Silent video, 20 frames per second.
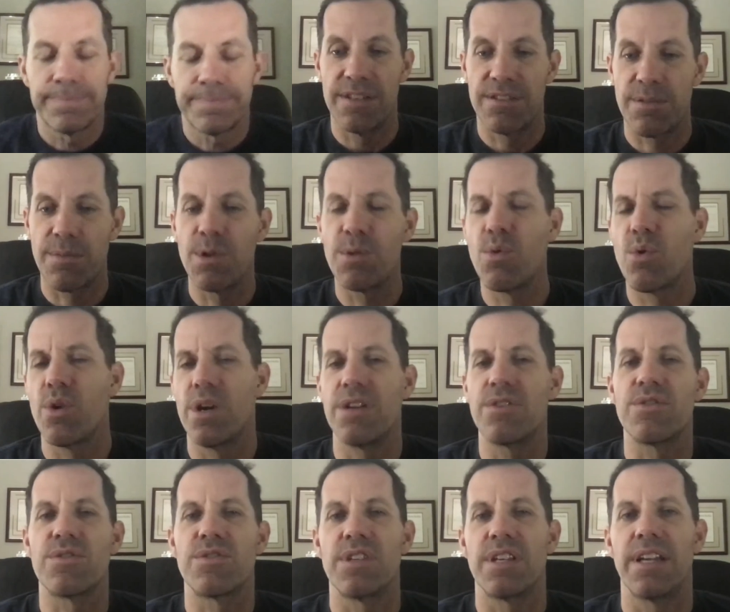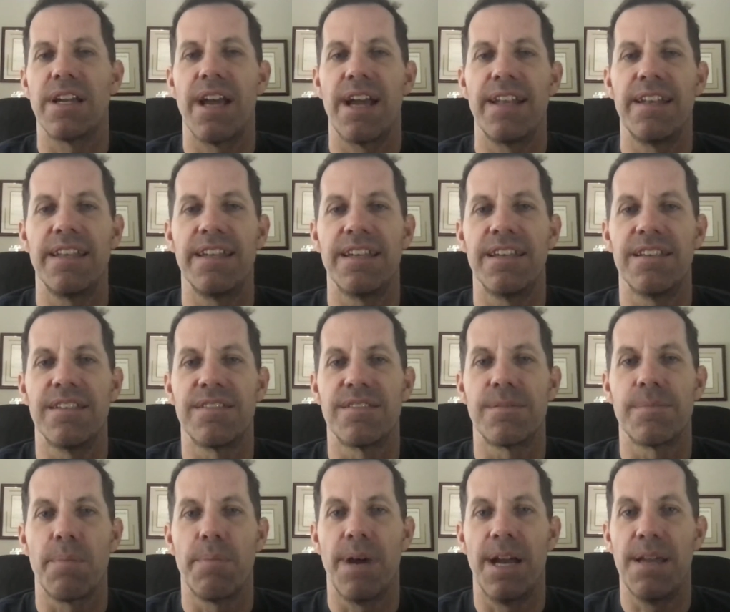Some of the more interesting ideas
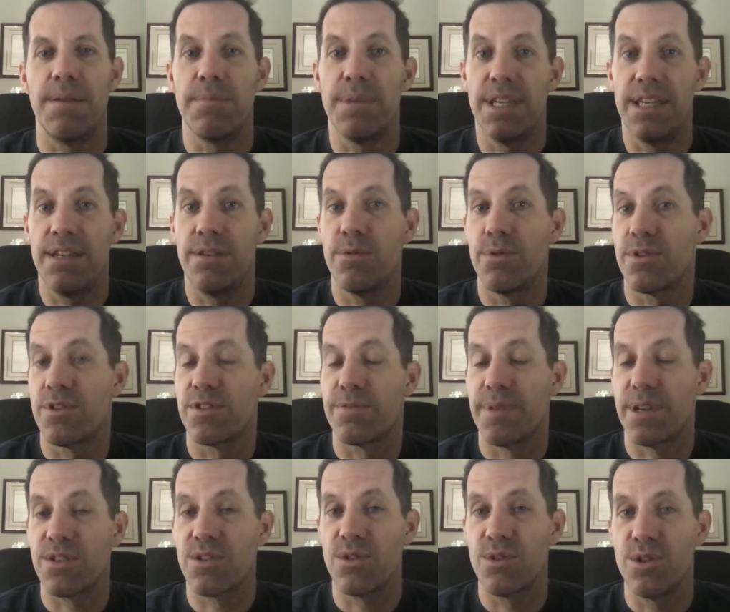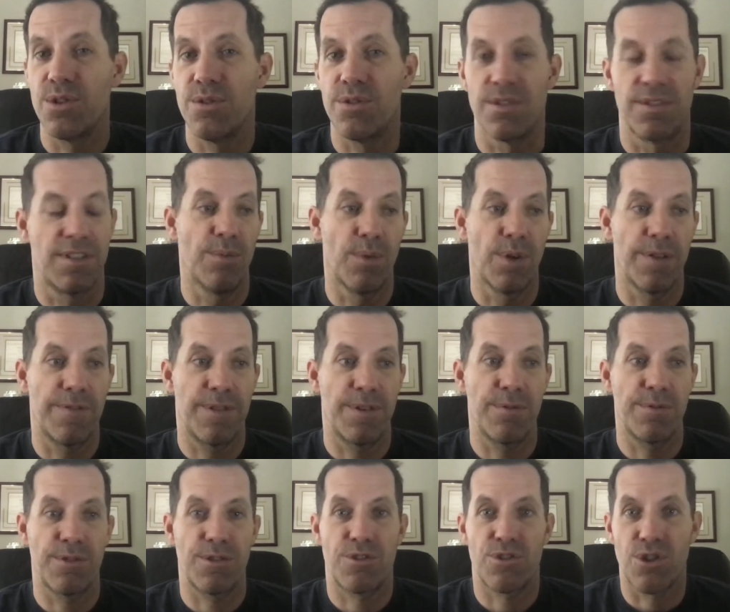might be with the special uses. What if there
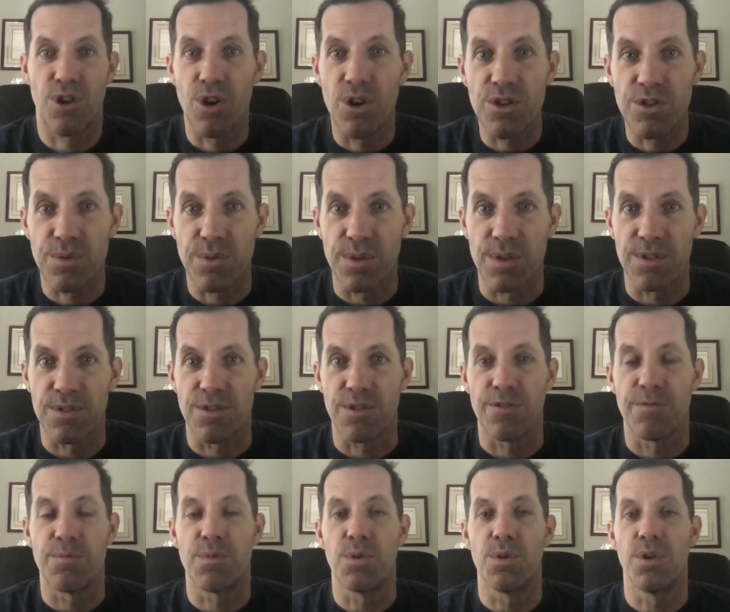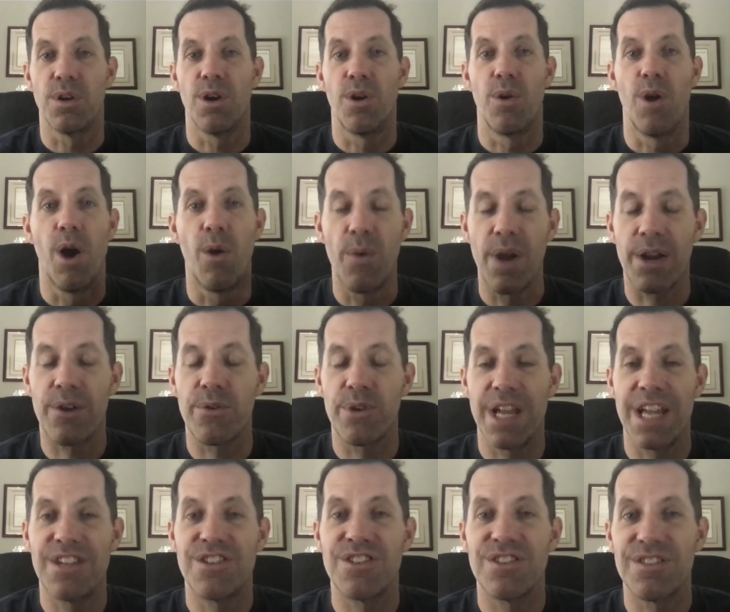was a church with a surf pool? A
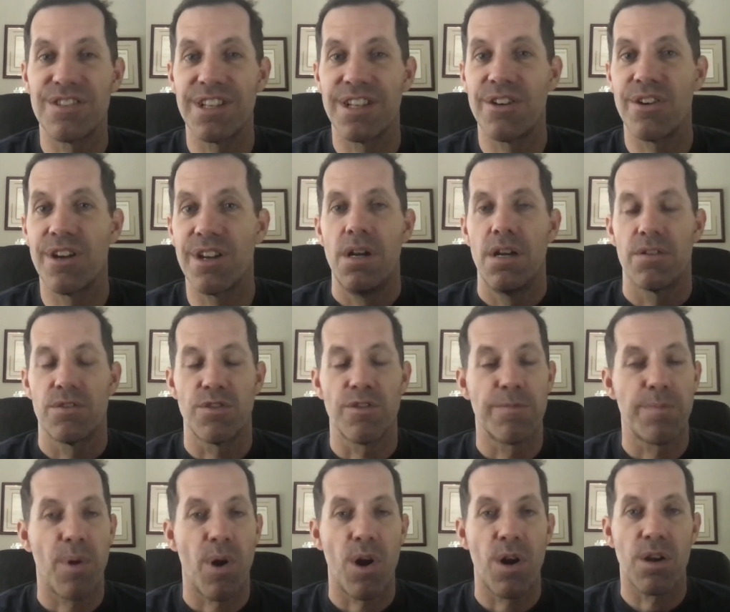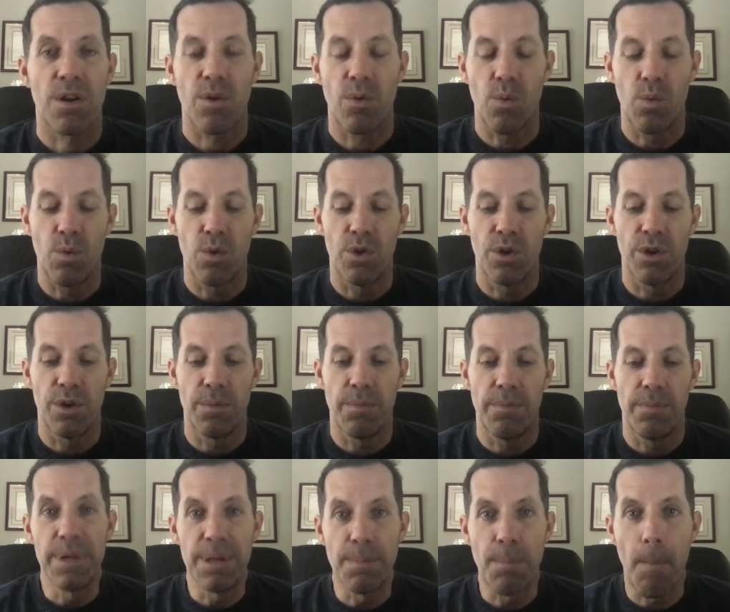recreation center and a surf park would
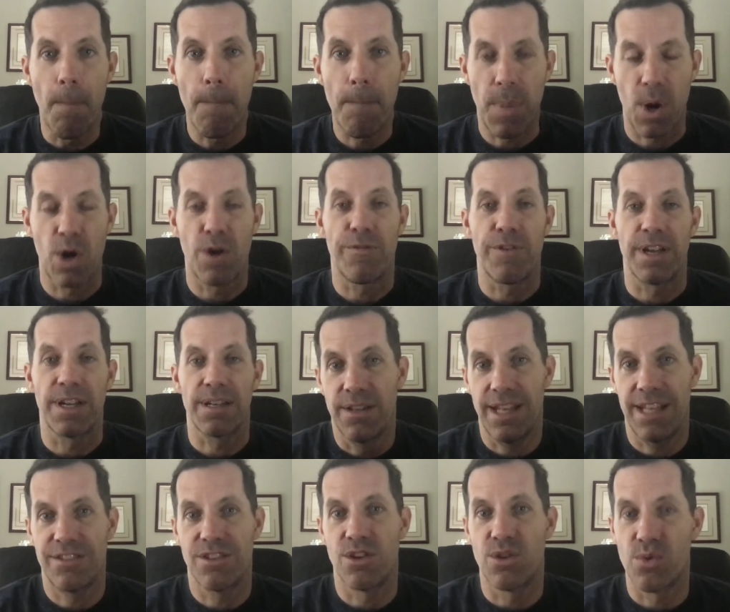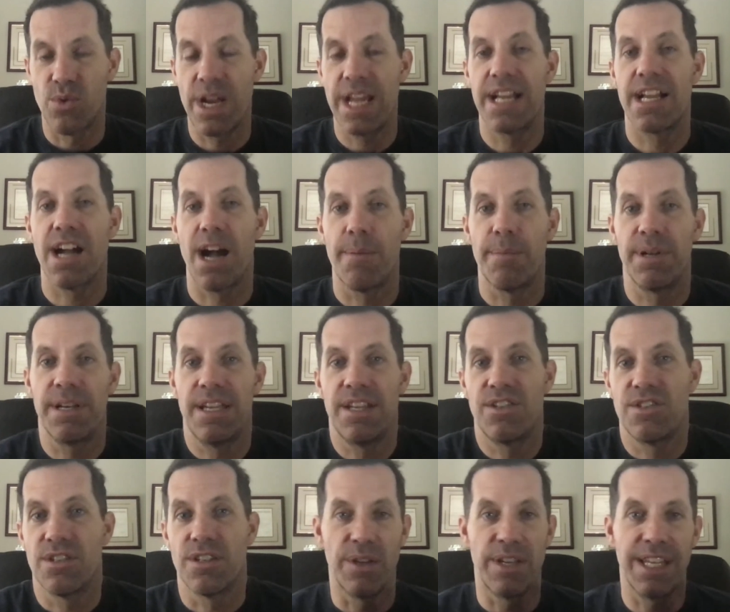be perfect. That's a great
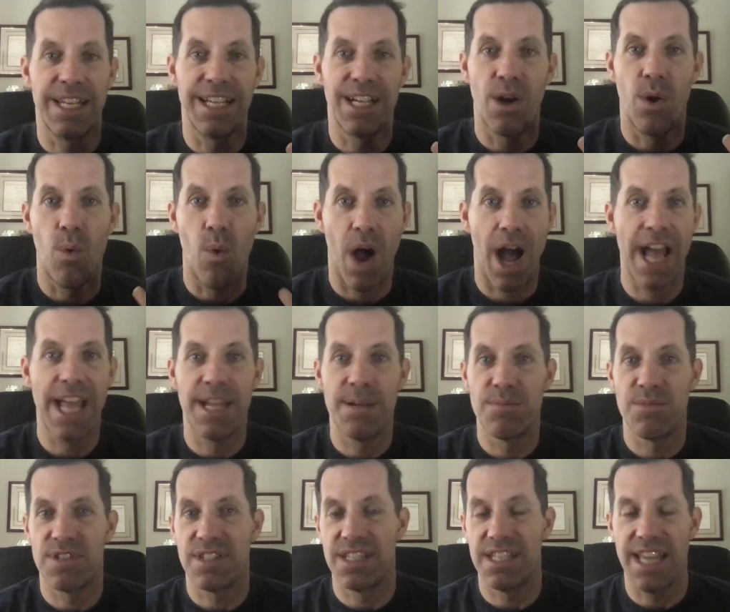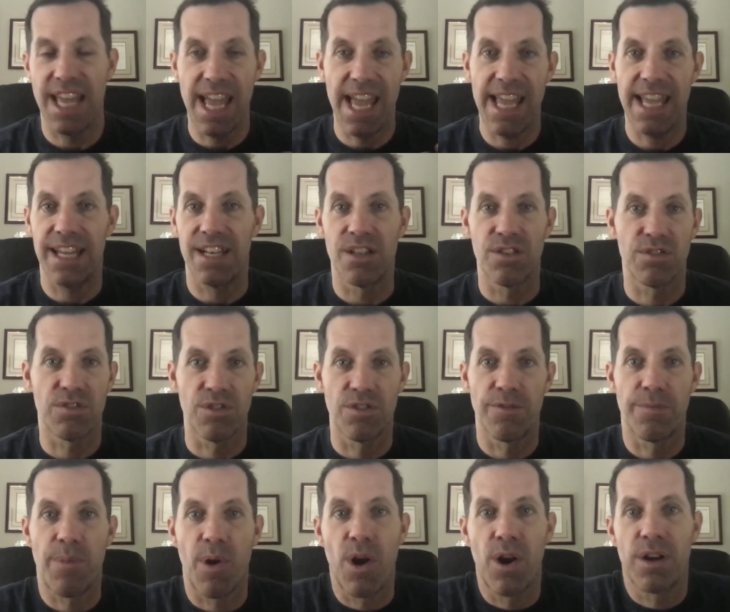combination of getting a YMCA and a
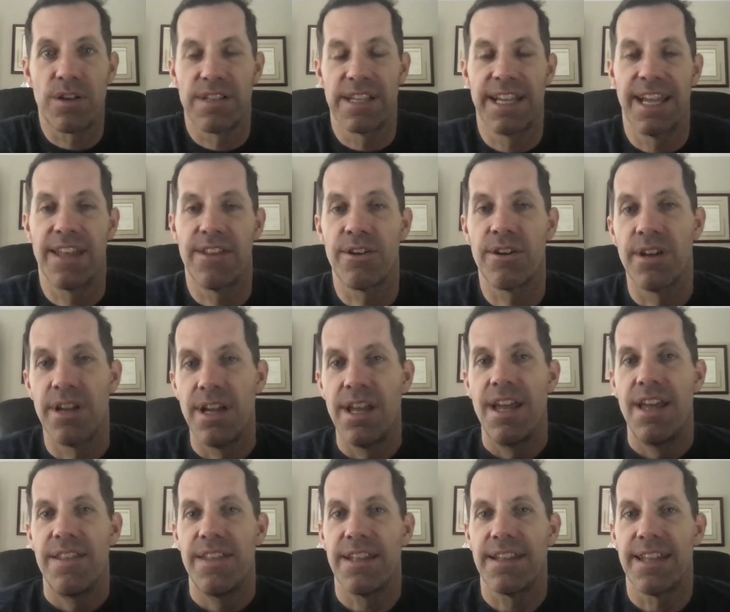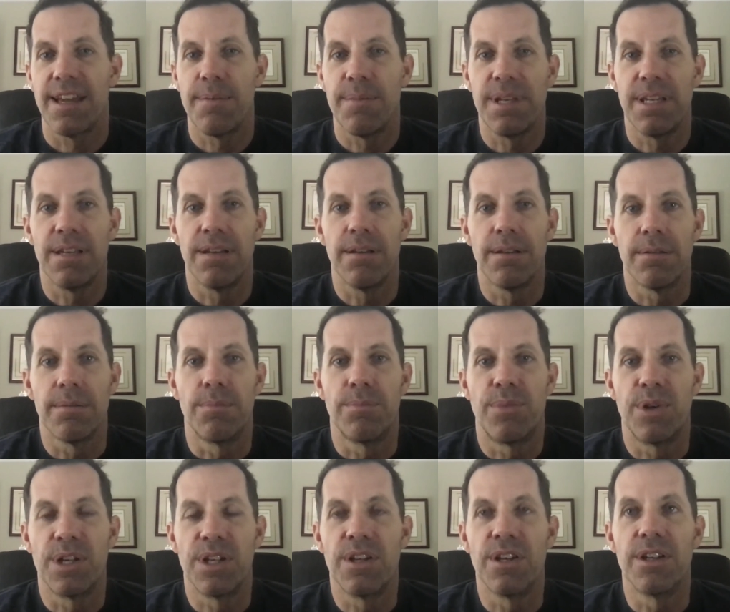surf park together. I think that'd be a
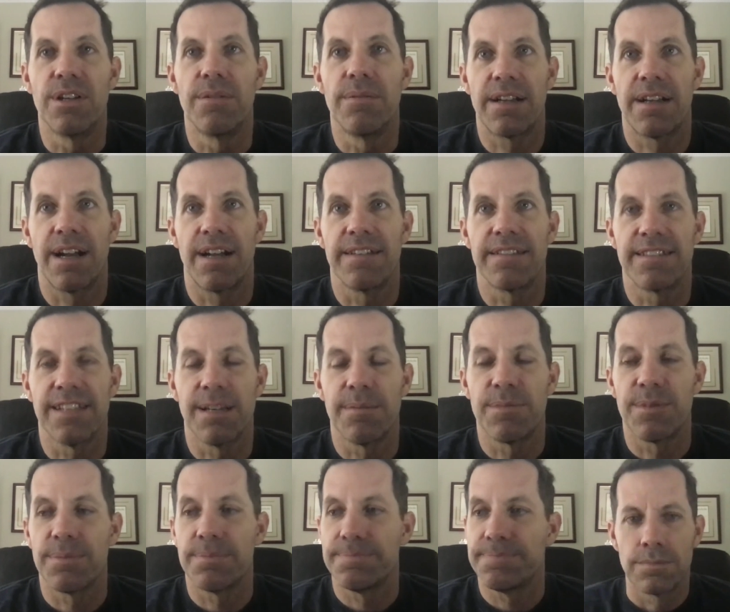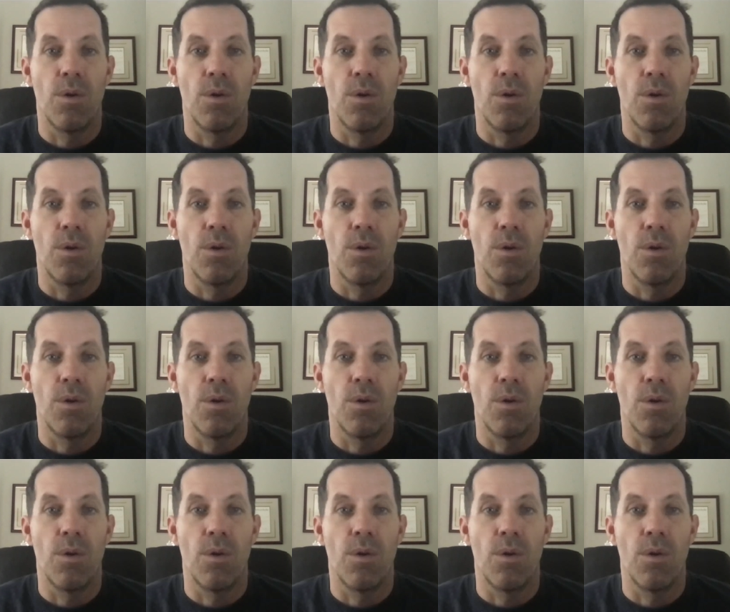pretty good concept.